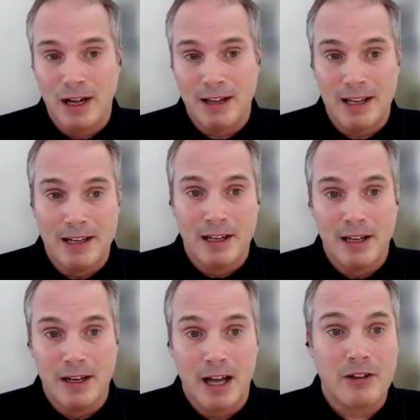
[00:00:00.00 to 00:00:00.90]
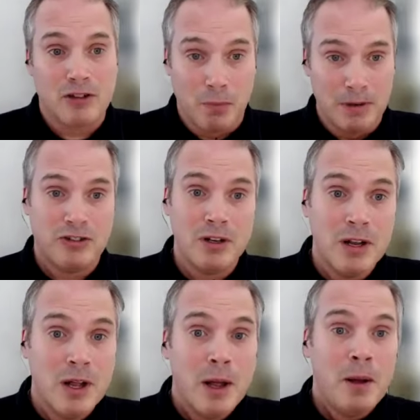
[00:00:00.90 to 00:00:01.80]
that in another
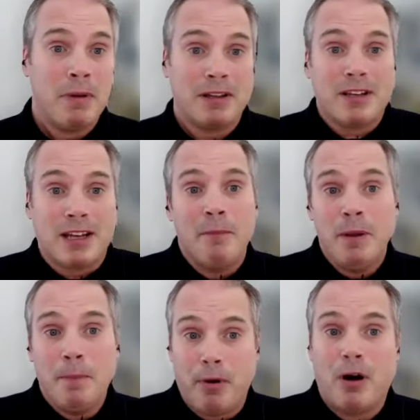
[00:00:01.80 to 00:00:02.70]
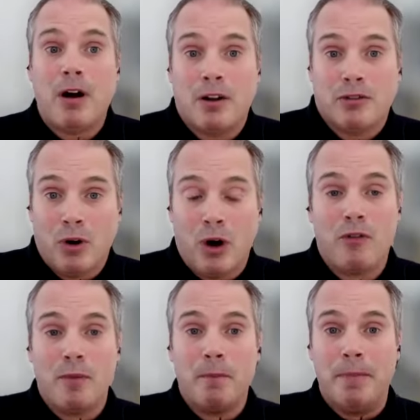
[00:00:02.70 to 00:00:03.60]
submission. But it can be part
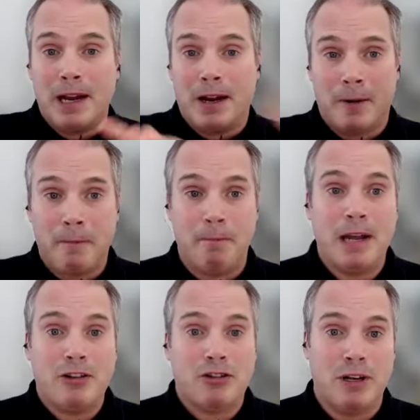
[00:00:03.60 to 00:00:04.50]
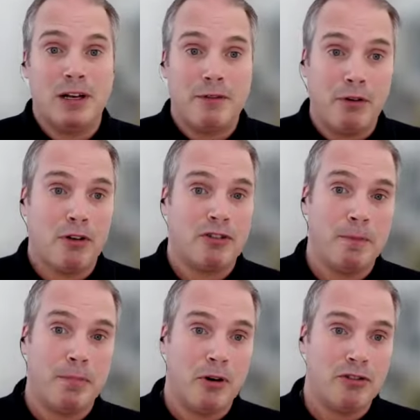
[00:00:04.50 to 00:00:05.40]
of a bigger picture in a focus
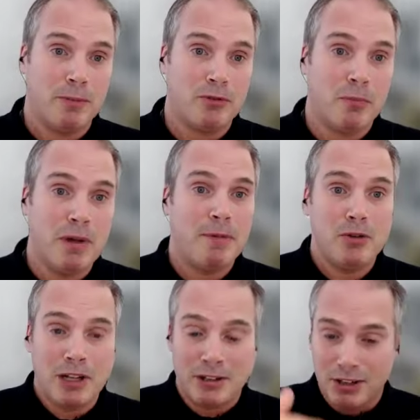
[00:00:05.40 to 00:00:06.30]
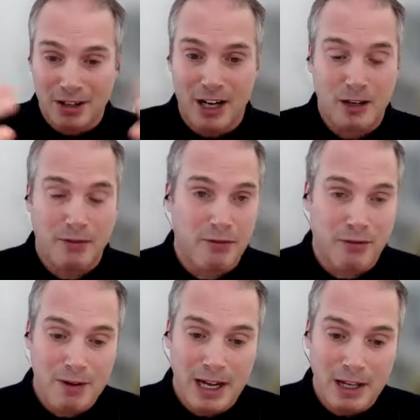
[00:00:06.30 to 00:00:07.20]
symposium. So maybe you did a kind of
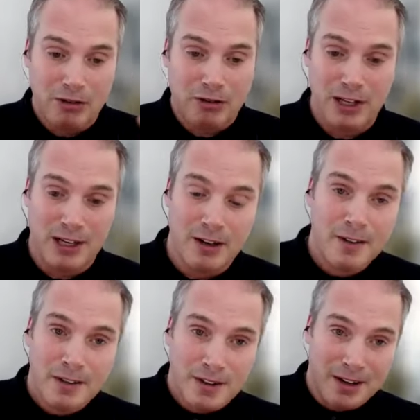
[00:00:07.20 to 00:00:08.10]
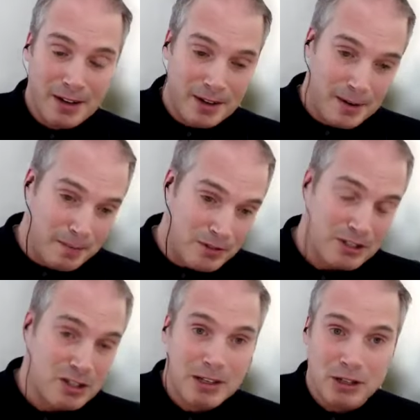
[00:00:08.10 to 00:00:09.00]
very interesting
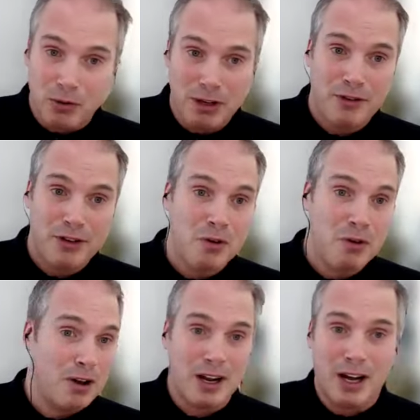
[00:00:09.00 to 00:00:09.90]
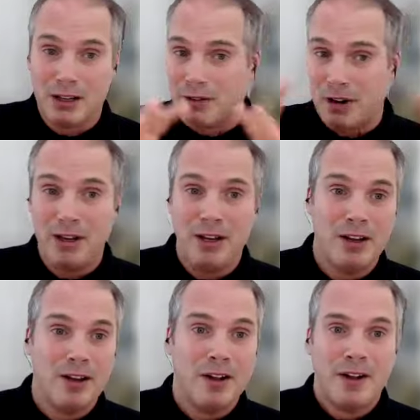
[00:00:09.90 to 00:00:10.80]
systematic review on a kind of very